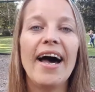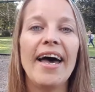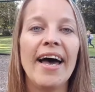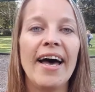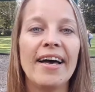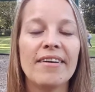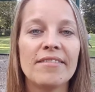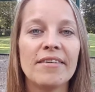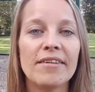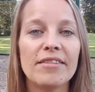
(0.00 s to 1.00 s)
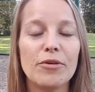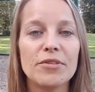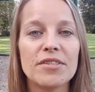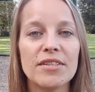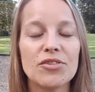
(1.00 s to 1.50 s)
And
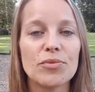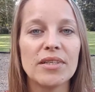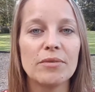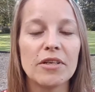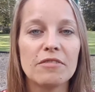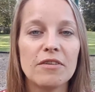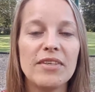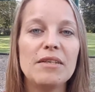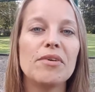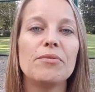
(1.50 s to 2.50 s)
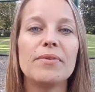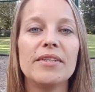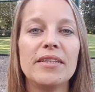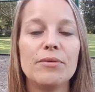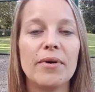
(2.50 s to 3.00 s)
those things really work for me, but
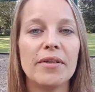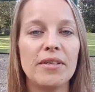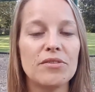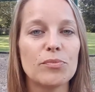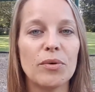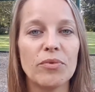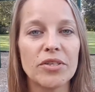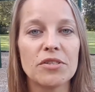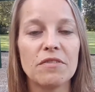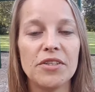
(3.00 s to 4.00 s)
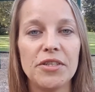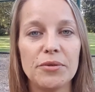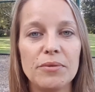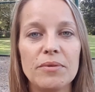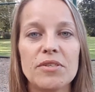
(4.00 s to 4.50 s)
really you want to use what works for you.